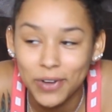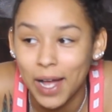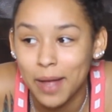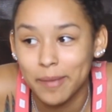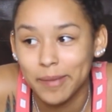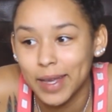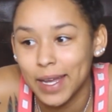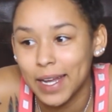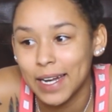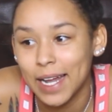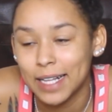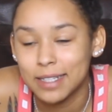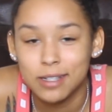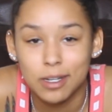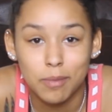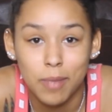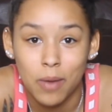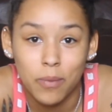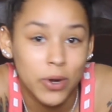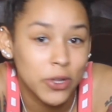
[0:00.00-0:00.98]
I mean, I
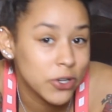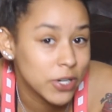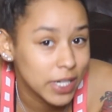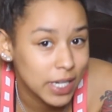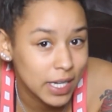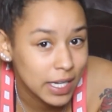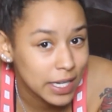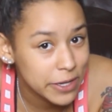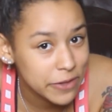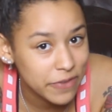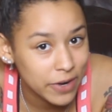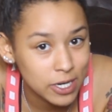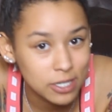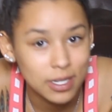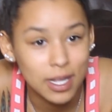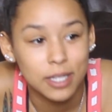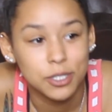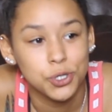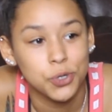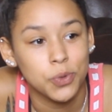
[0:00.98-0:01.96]
took my brother to get his first
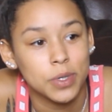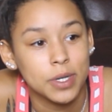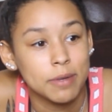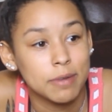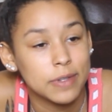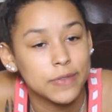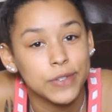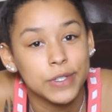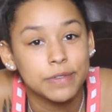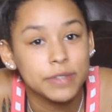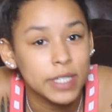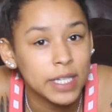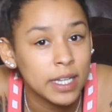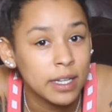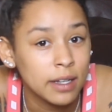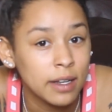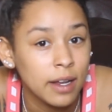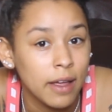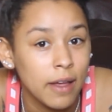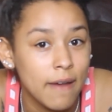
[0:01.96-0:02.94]
tattoo when he was
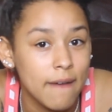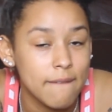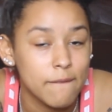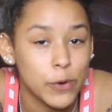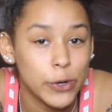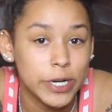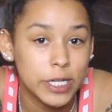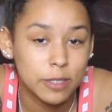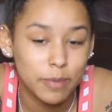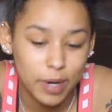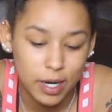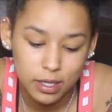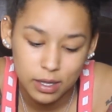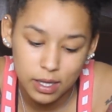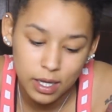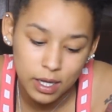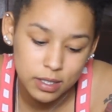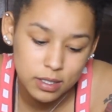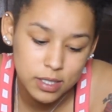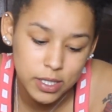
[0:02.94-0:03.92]
15 for his birthday.